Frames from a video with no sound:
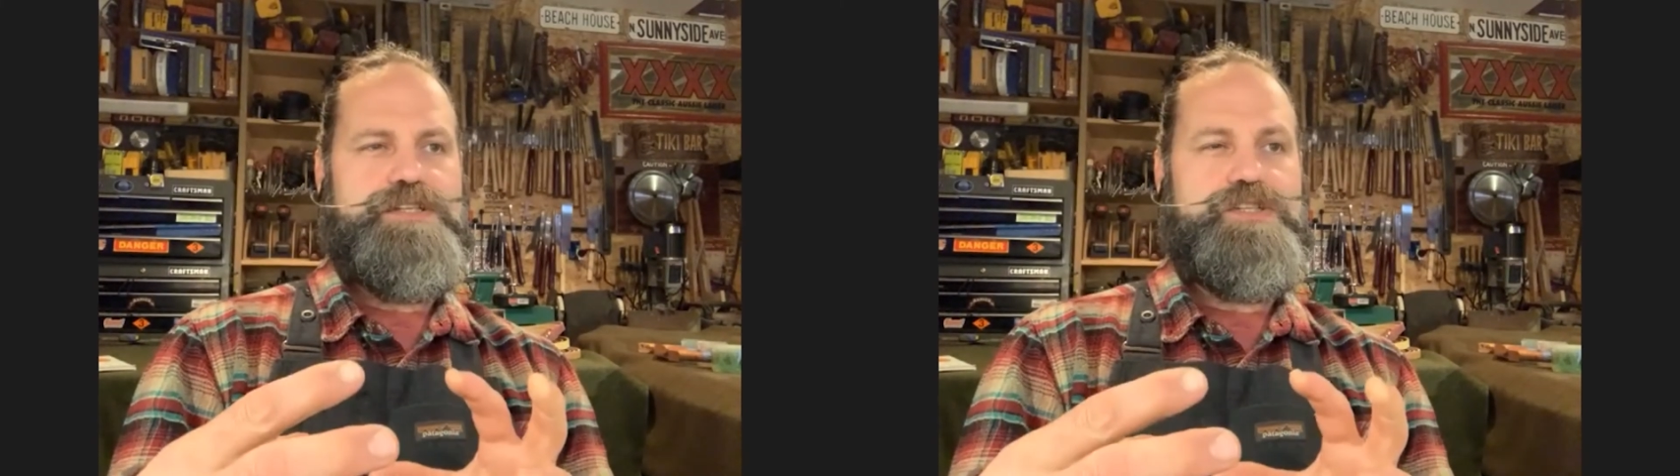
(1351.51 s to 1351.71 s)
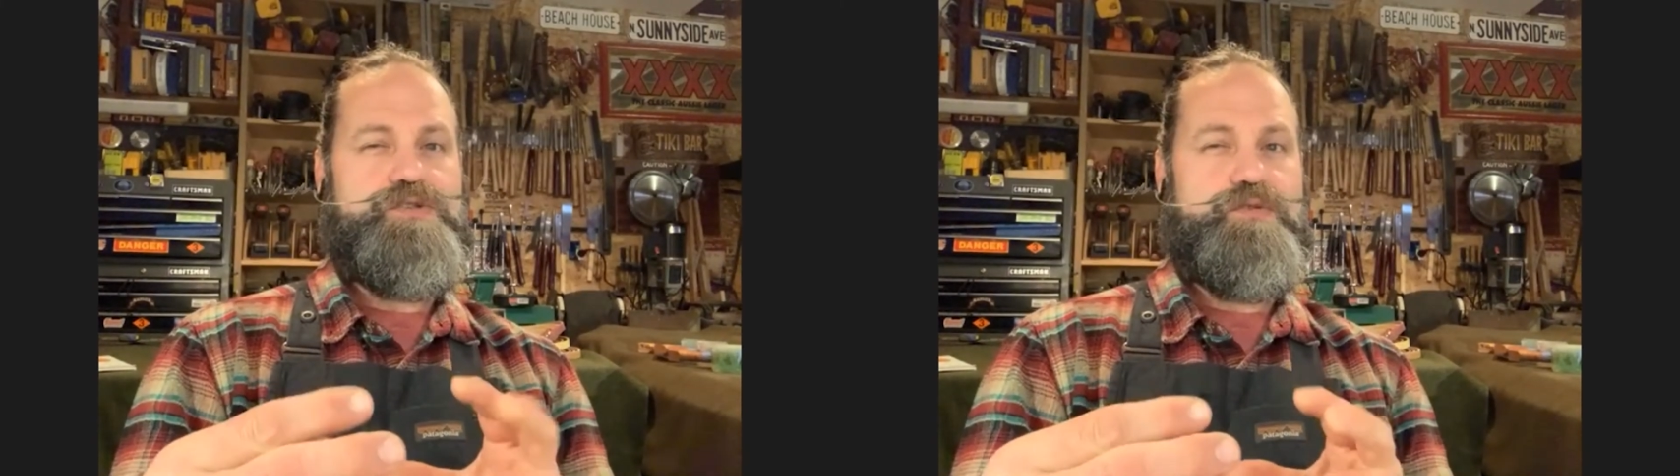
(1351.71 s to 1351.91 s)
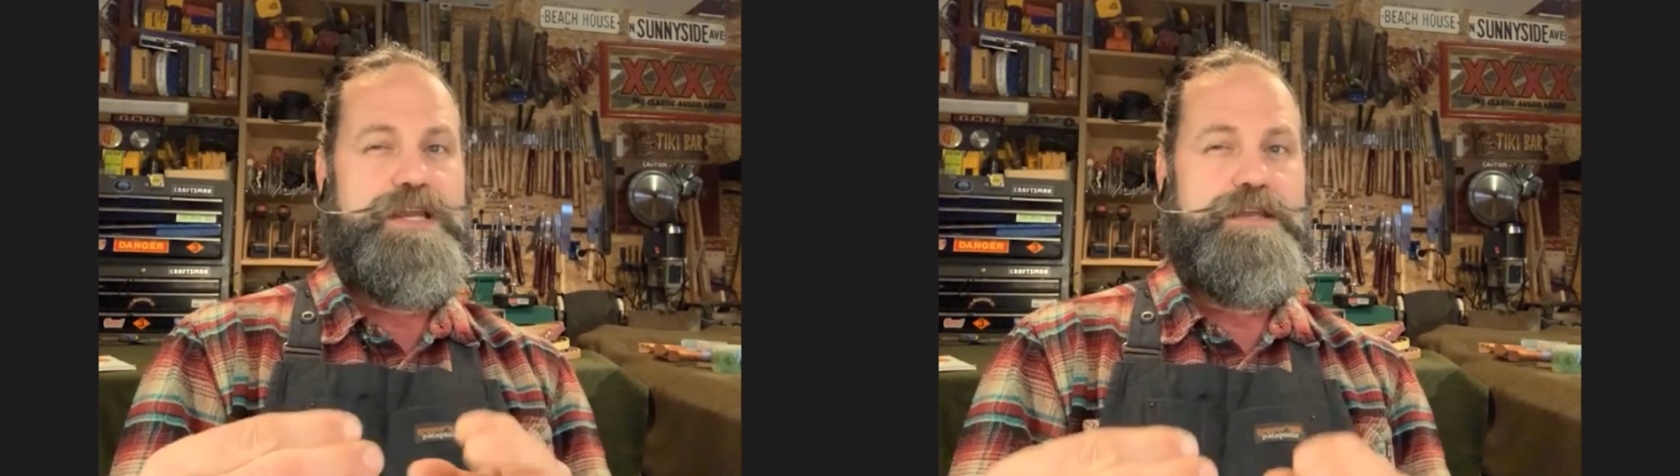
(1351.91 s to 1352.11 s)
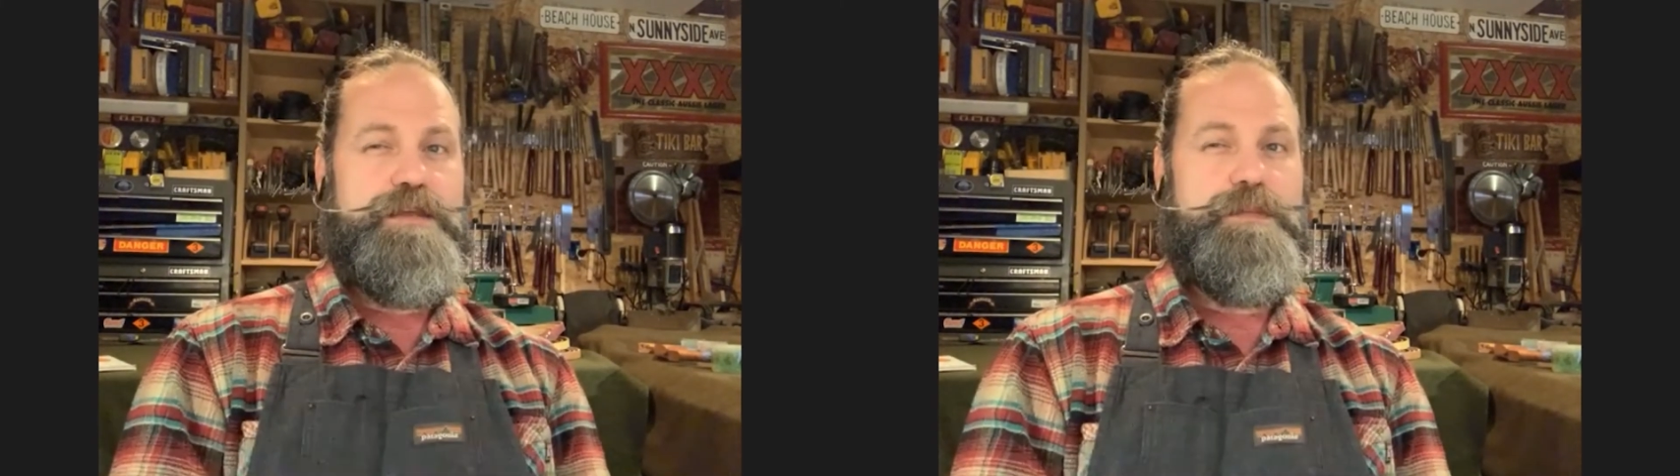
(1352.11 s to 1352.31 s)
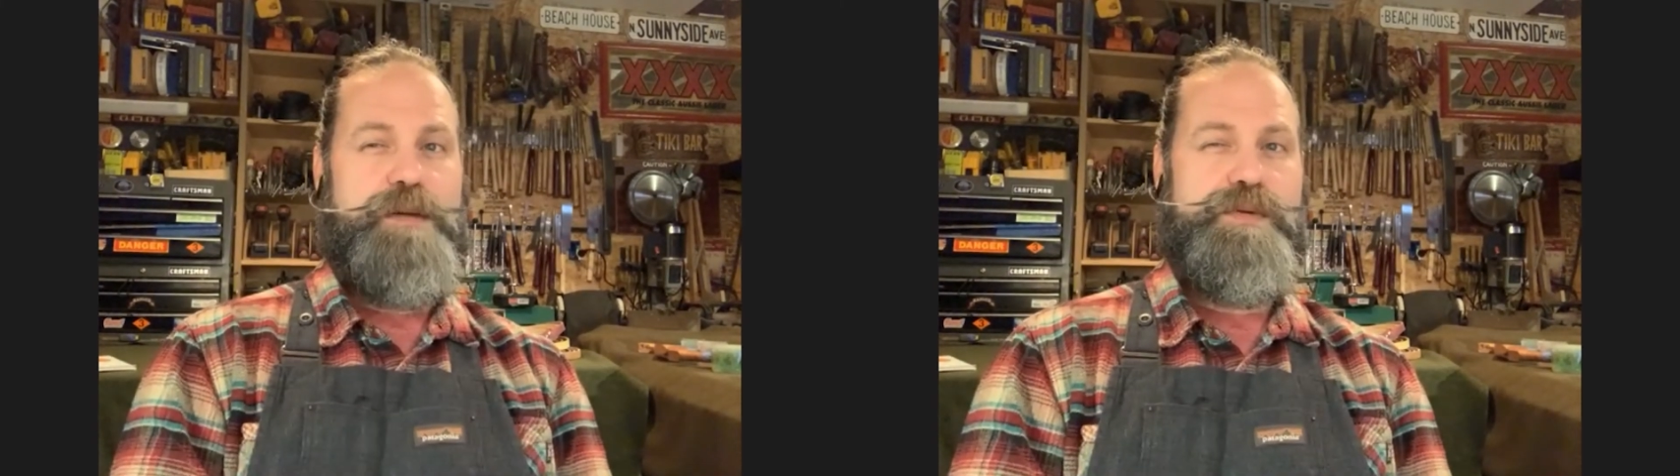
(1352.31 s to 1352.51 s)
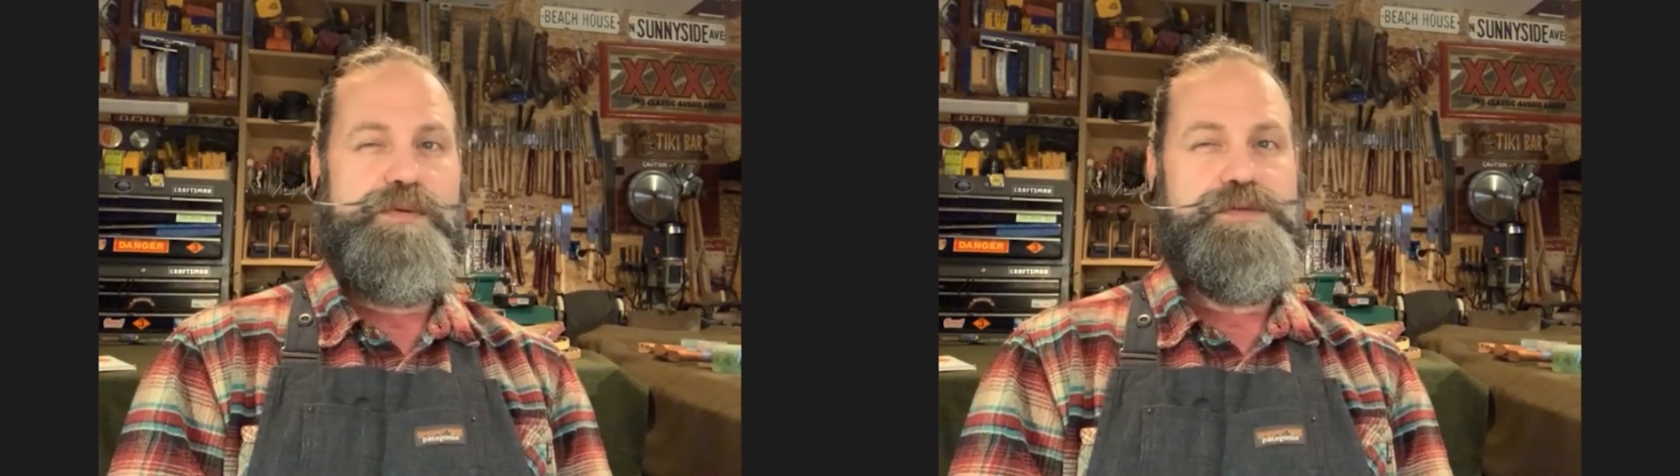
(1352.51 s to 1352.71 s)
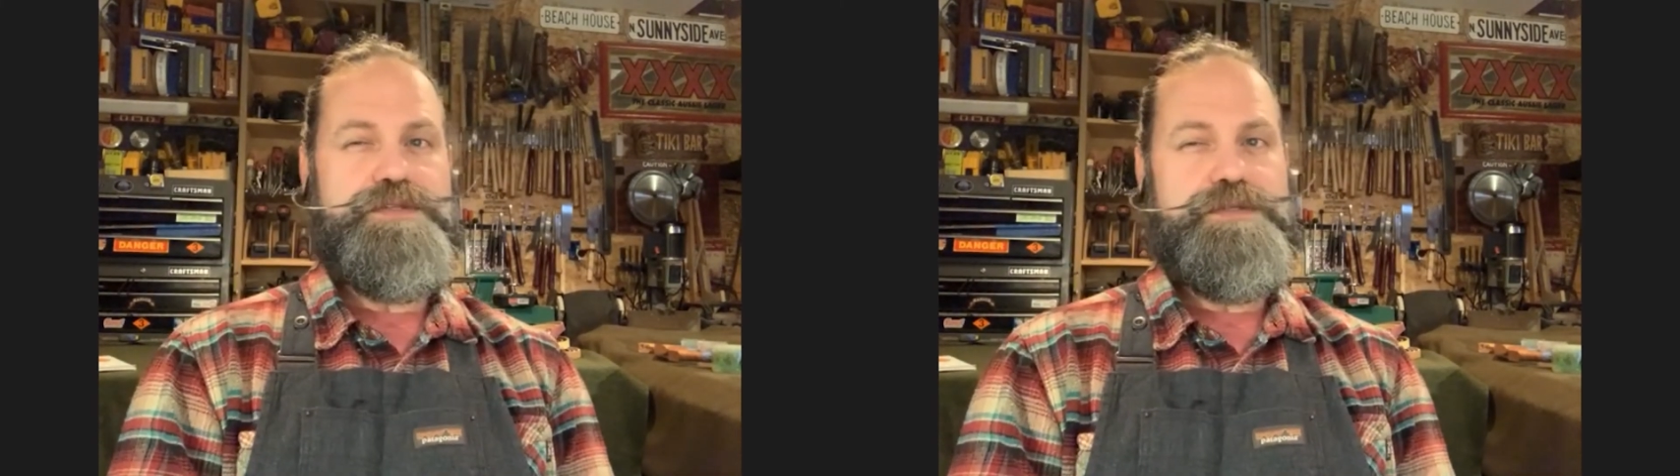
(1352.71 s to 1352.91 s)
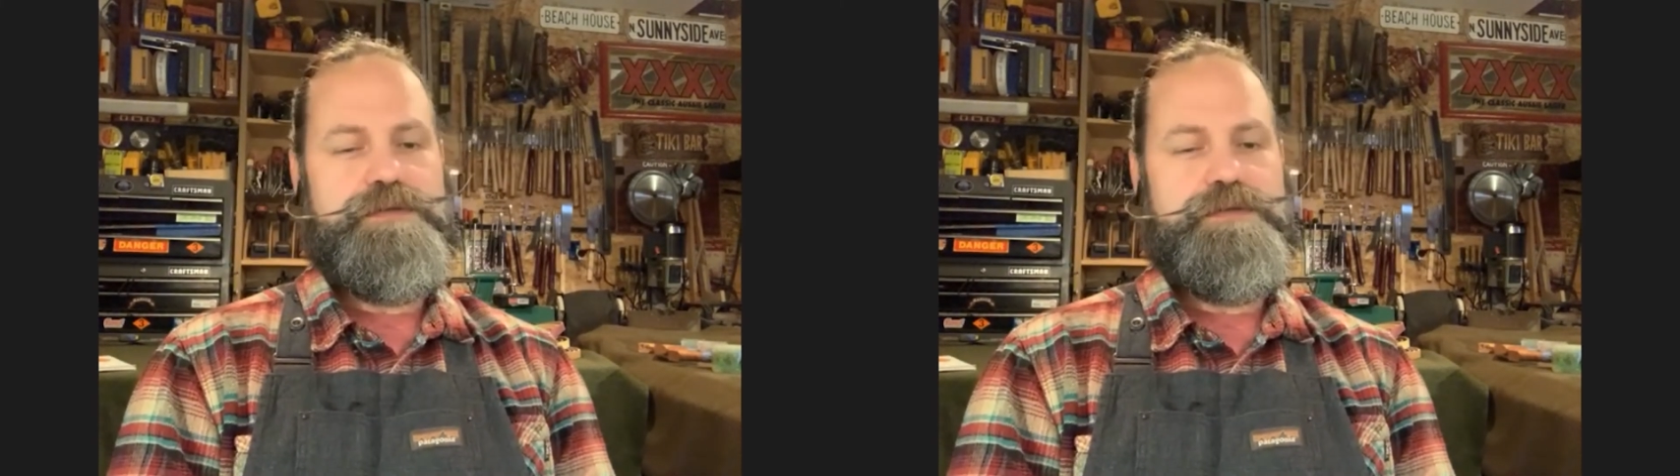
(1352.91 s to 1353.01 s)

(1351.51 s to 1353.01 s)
shrink the bubbles,